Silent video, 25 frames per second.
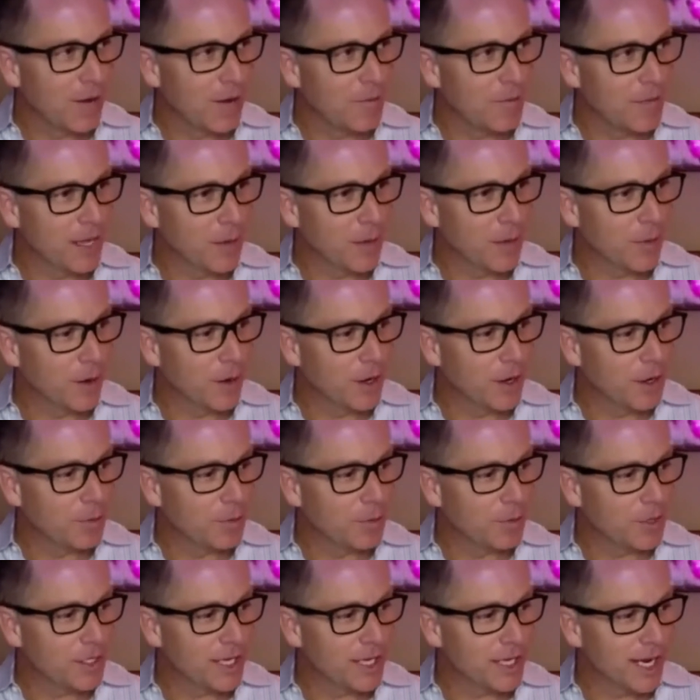They want to
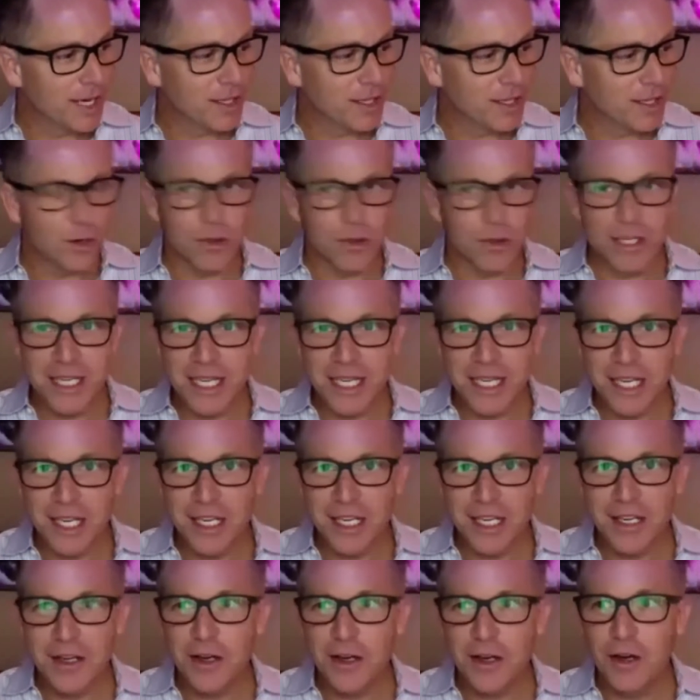protect their
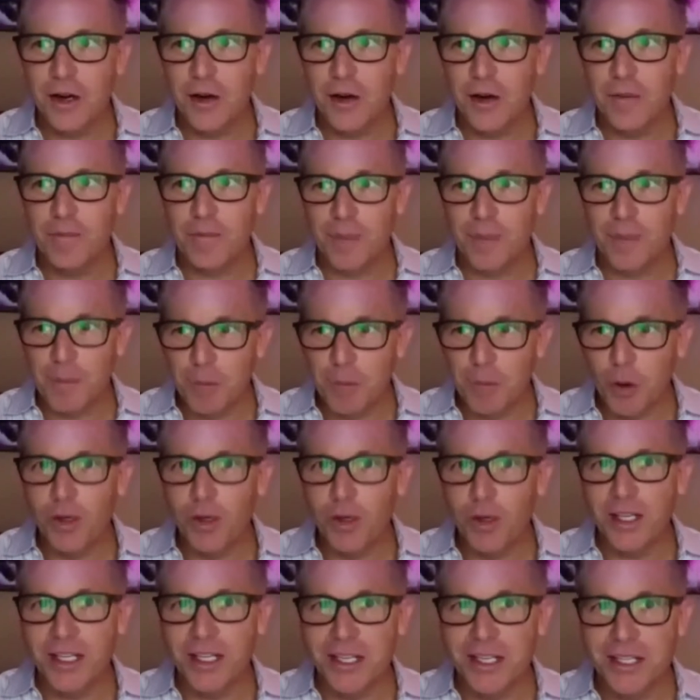key
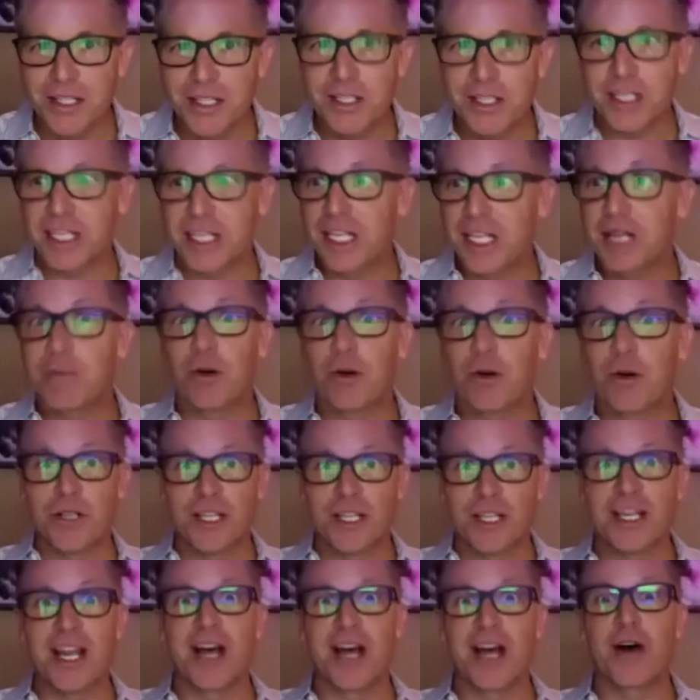employees, the key
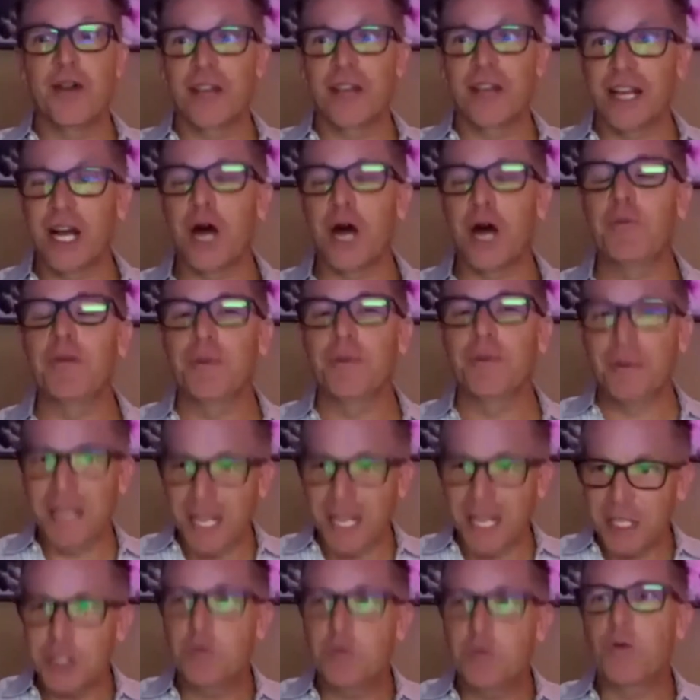personnel that help them
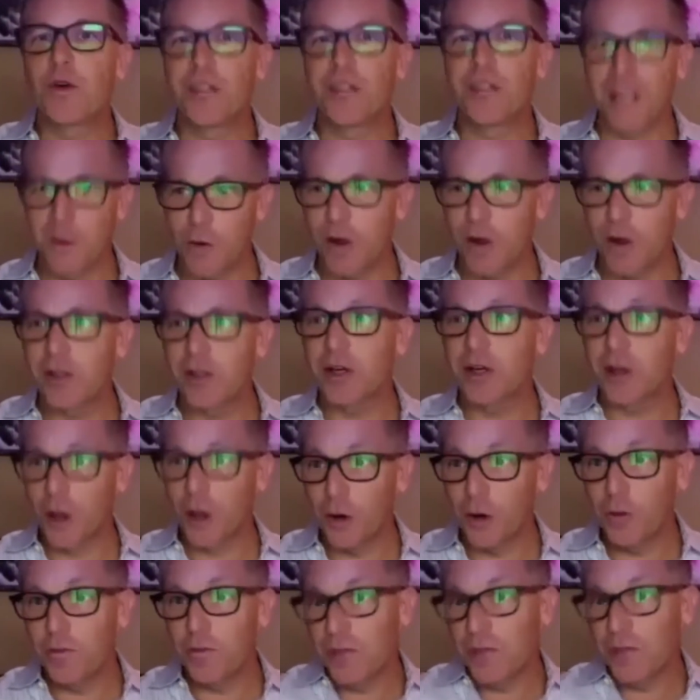get to where they want to
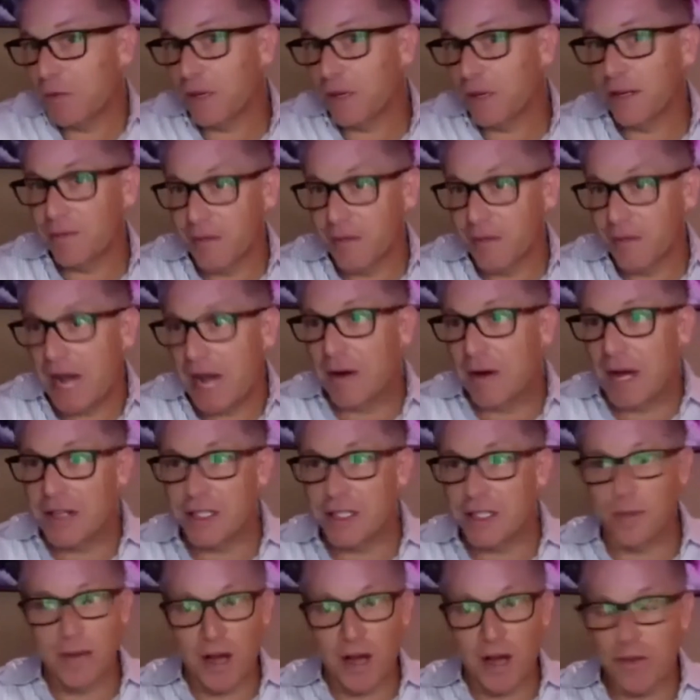go.
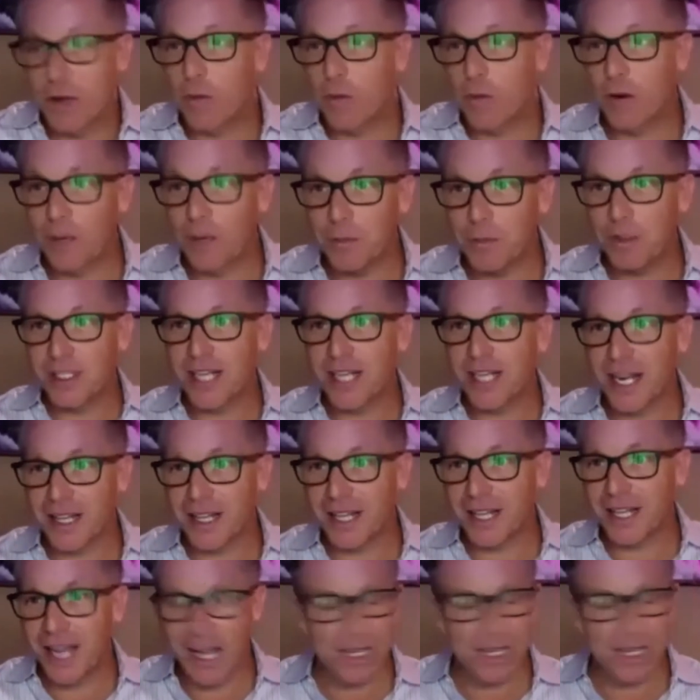Somehow they want to protect
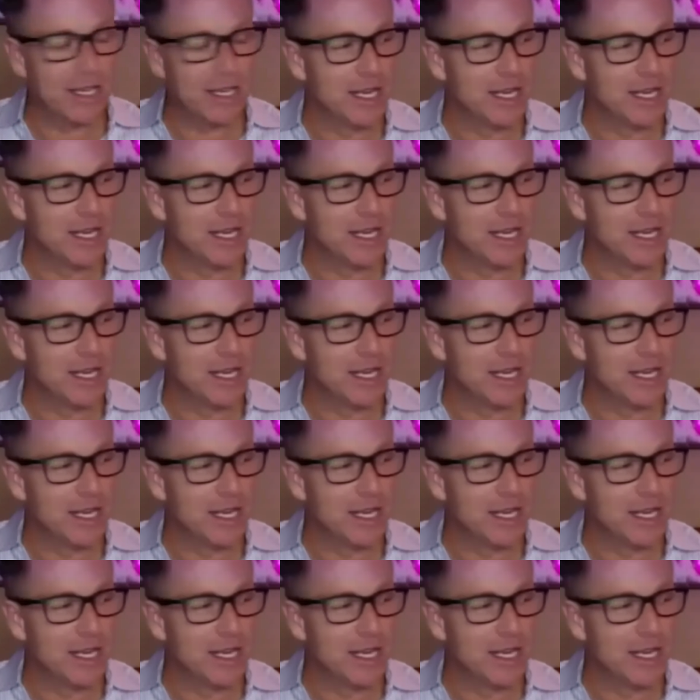that.